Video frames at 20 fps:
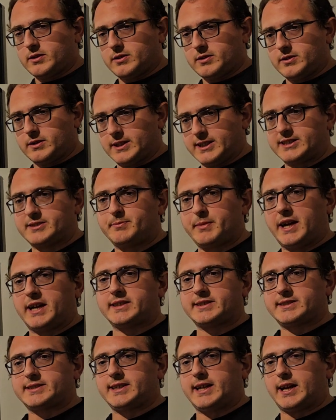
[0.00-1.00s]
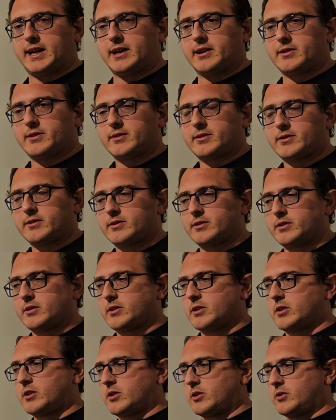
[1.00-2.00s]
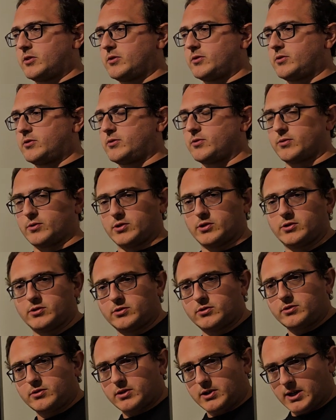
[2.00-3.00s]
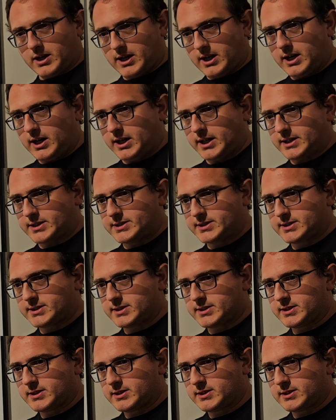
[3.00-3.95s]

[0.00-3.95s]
this man's death through us